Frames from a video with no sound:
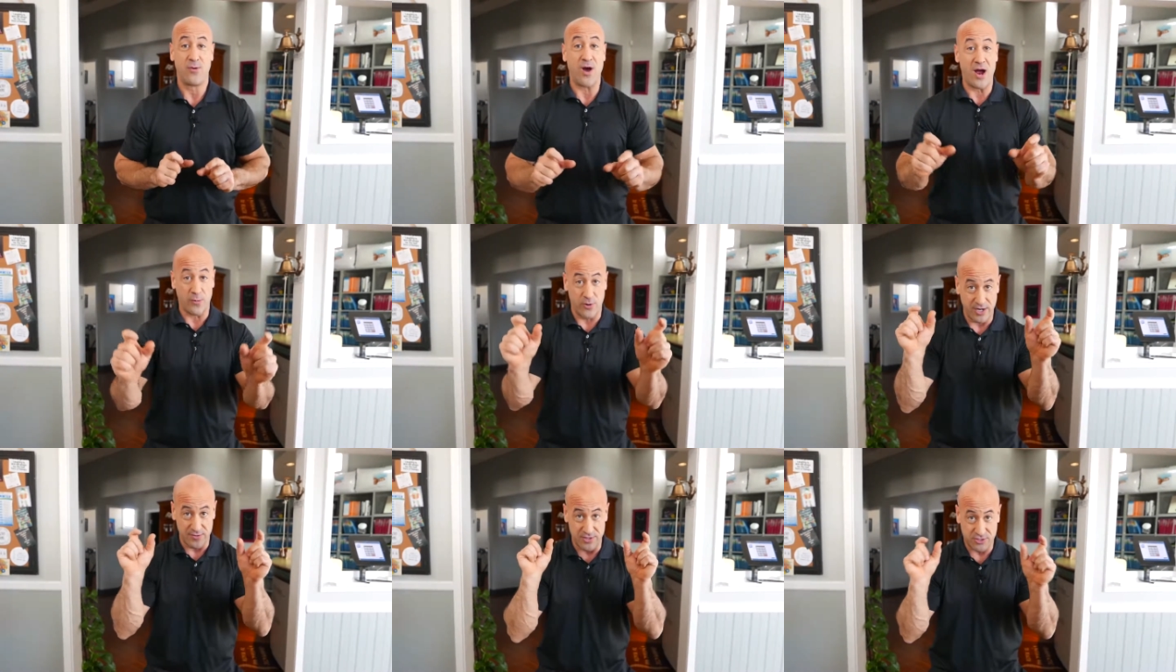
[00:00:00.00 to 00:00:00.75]
why we're
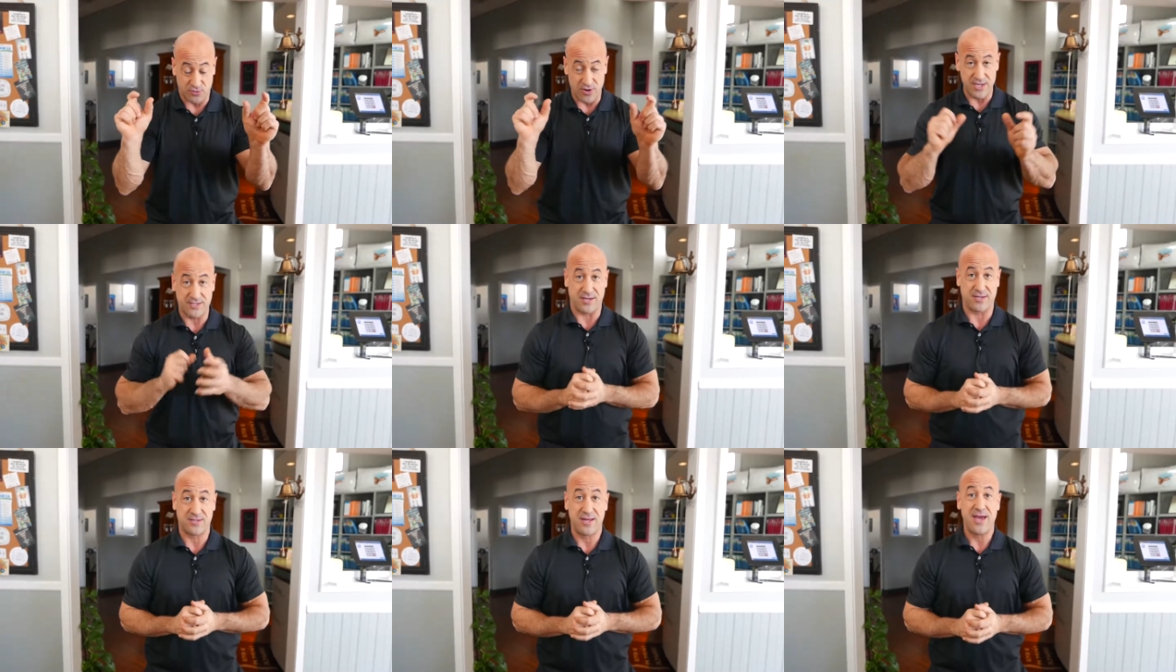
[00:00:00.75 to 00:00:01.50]
in this
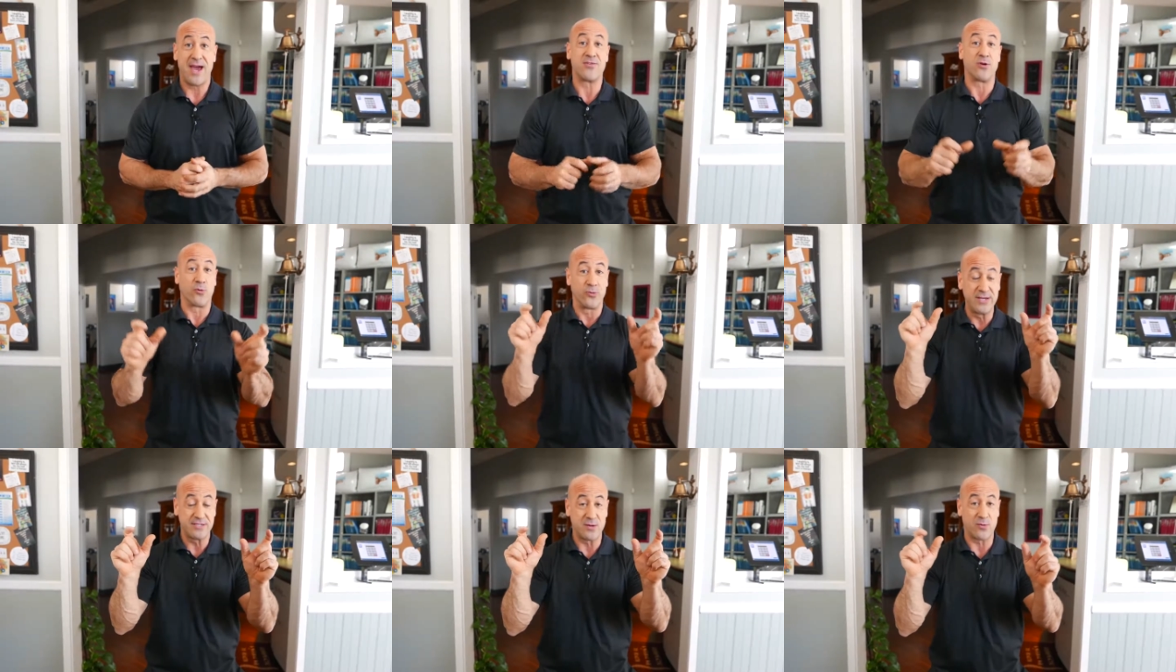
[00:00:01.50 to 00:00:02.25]
crisis. And the
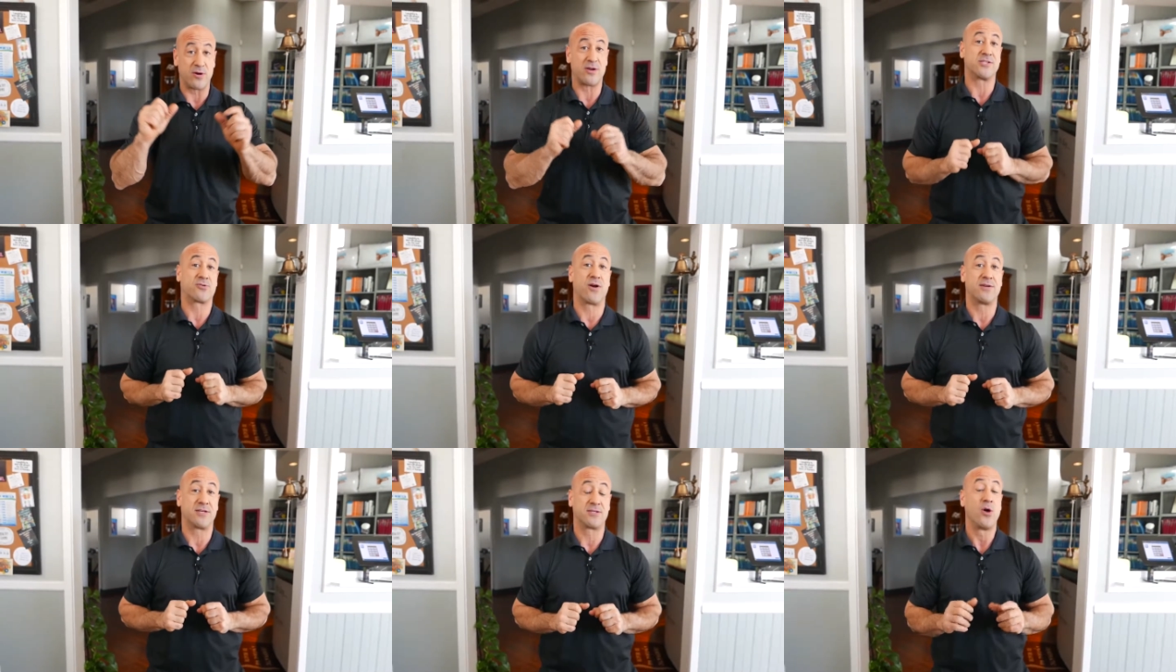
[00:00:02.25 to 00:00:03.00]
reason we're in this
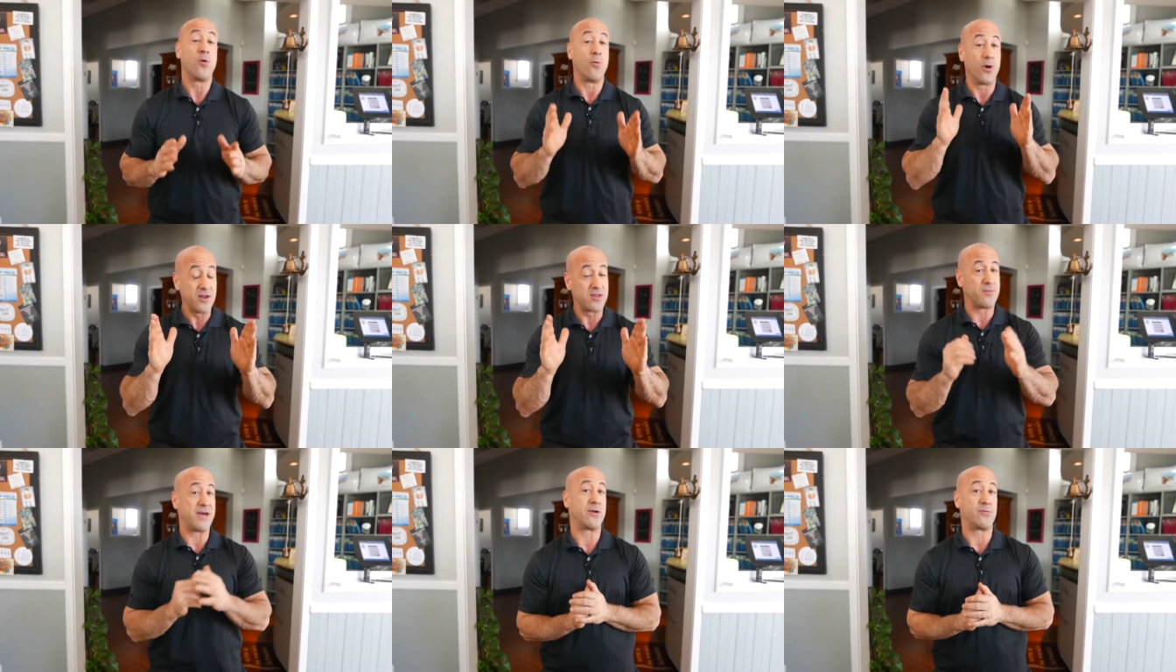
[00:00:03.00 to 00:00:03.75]
crisis, one of the
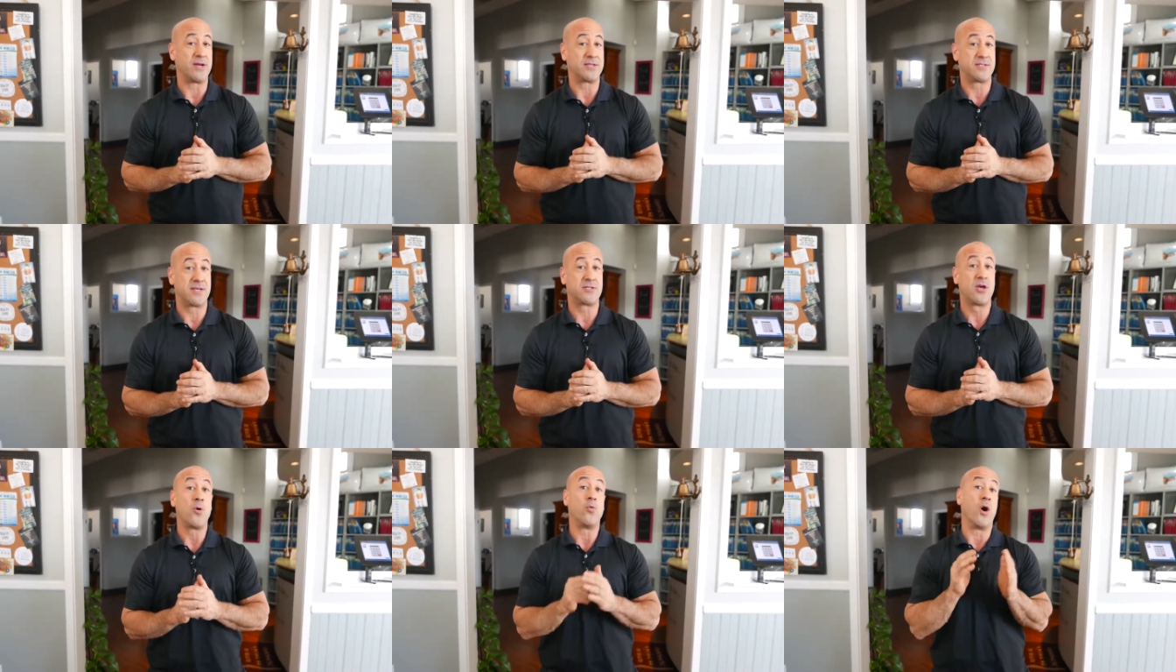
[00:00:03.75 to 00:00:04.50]
main reasons is
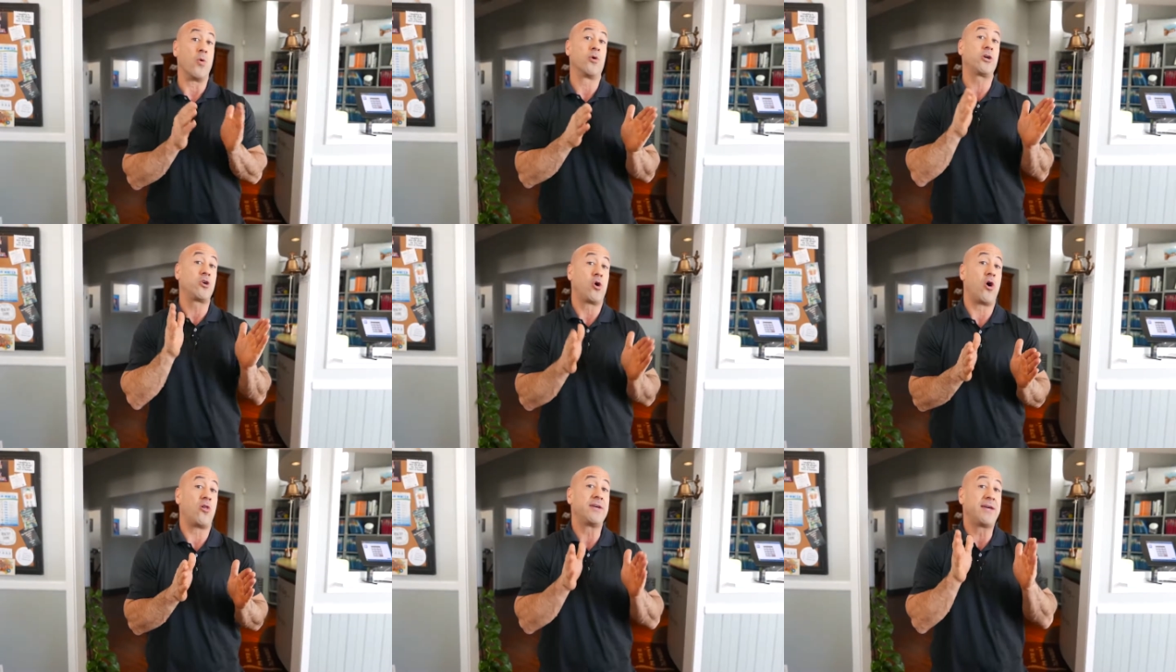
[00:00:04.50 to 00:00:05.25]
what we're
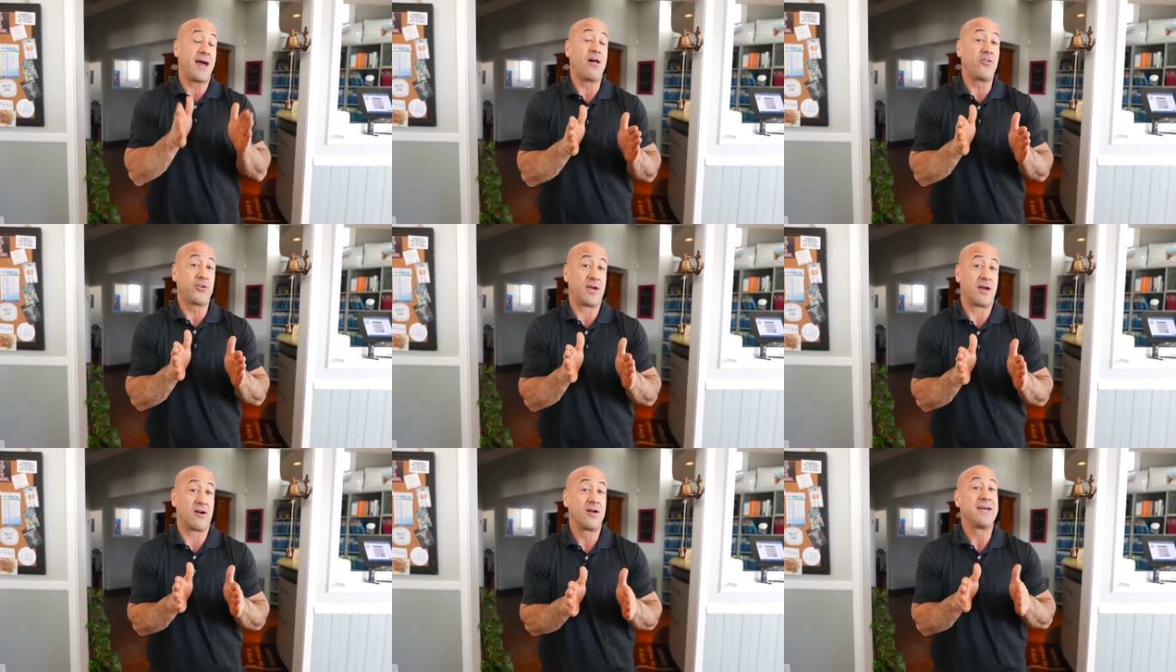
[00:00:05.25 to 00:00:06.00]
calling
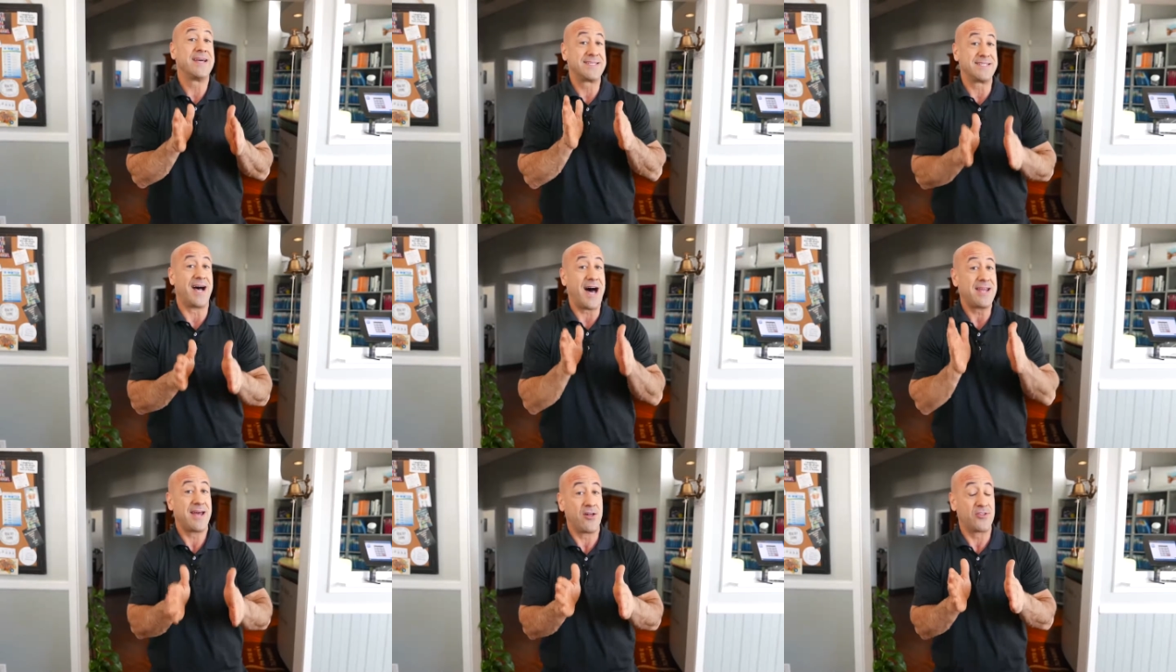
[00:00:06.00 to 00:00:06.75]
healthcare is
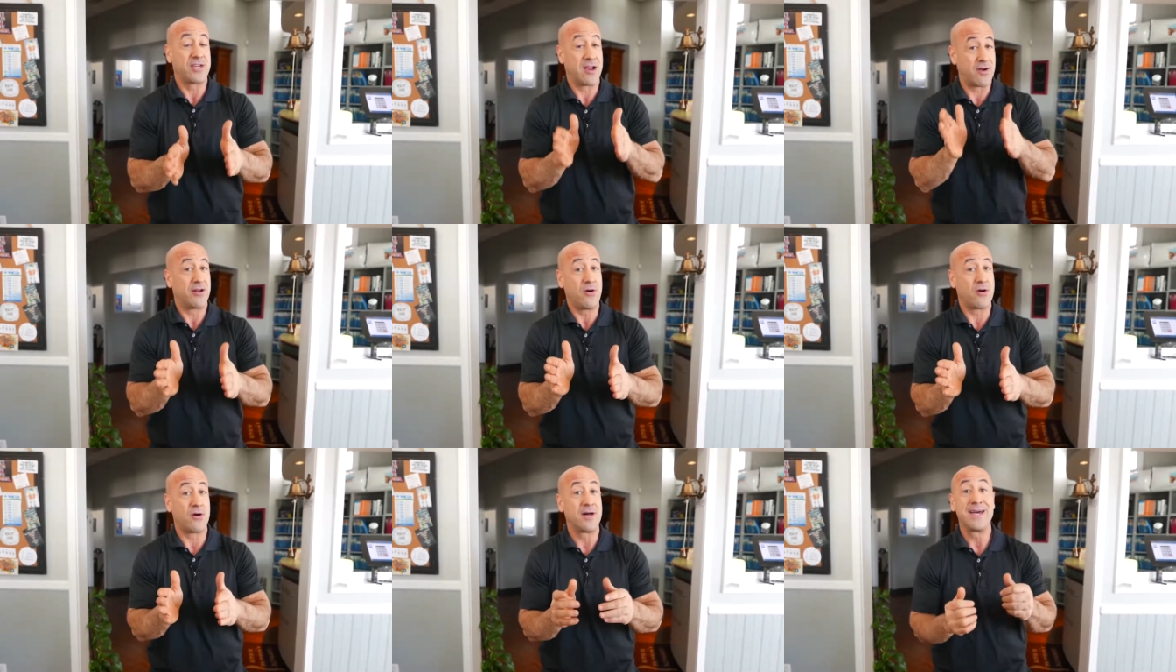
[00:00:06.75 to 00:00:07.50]
not healthcare at
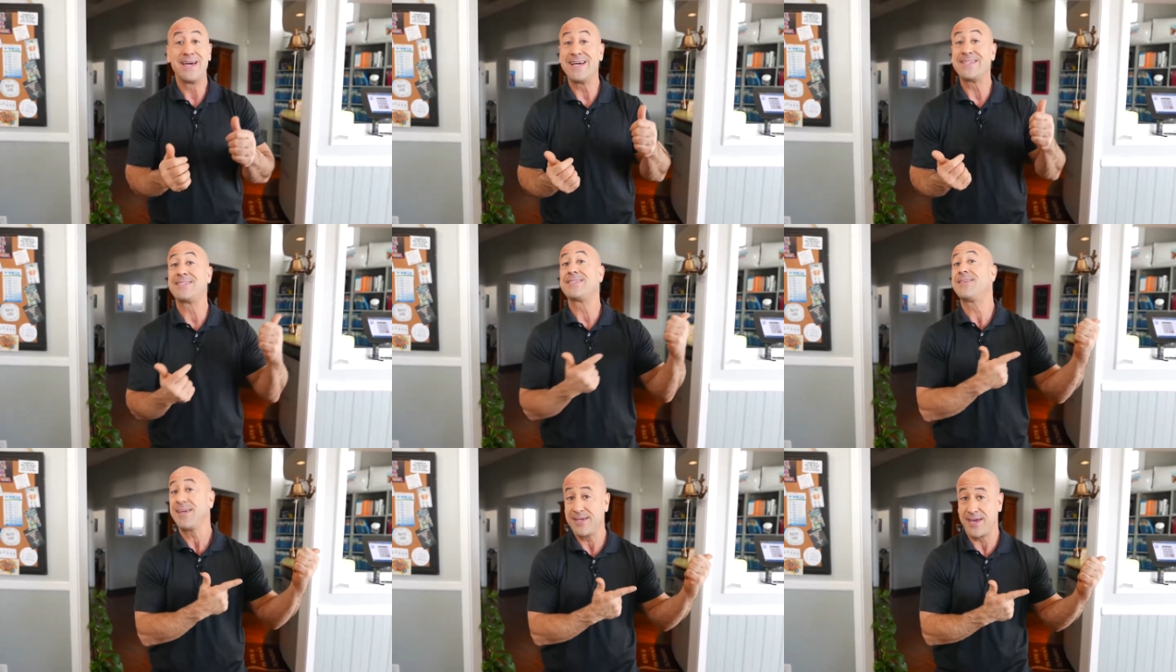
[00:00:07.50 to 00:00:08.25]
all. It's
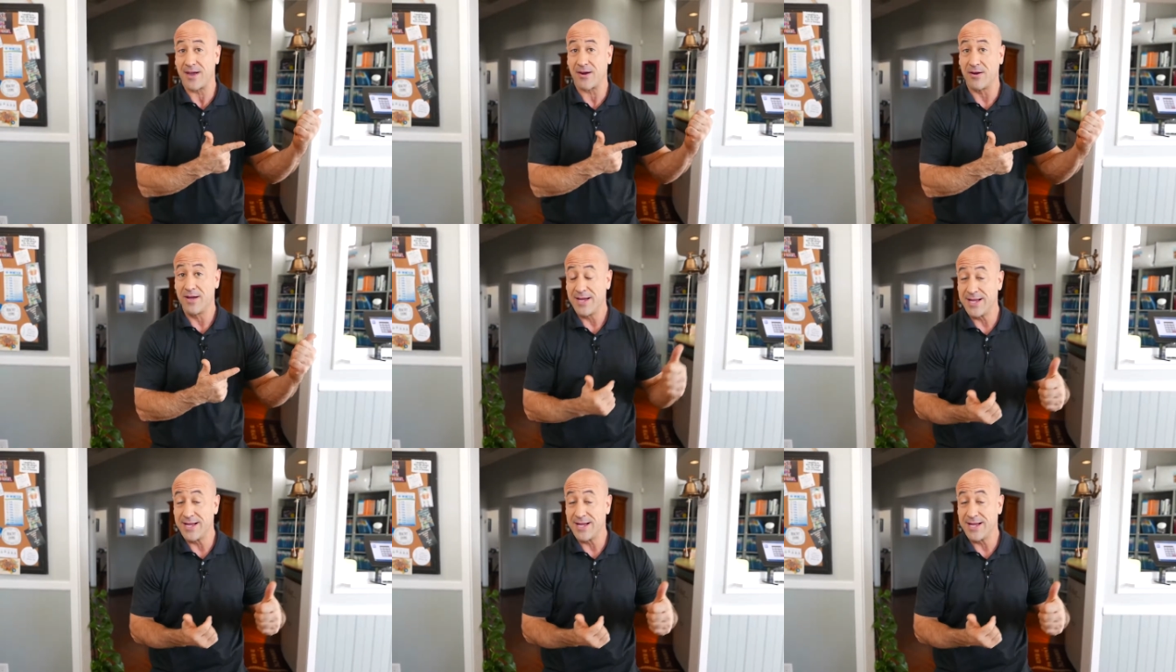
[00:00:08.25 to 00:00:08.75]
sick care.